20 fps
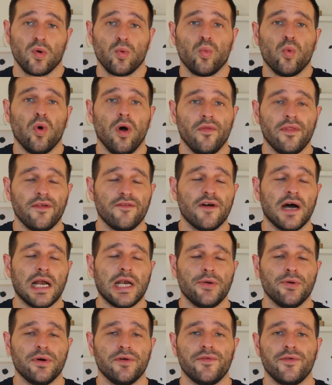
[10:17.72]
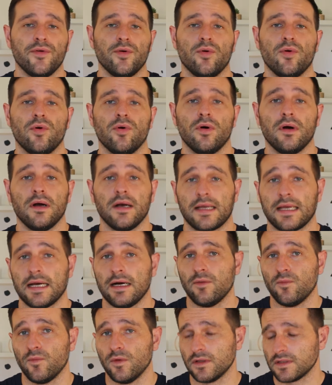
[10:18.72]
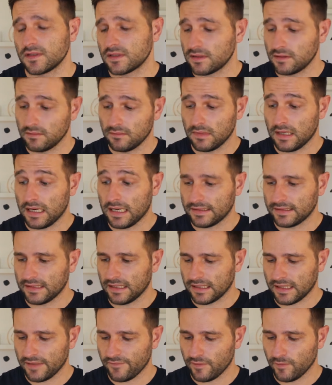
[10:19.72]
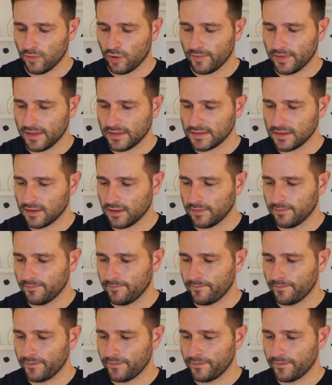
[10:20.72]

what the value of your account was at that given moment in time.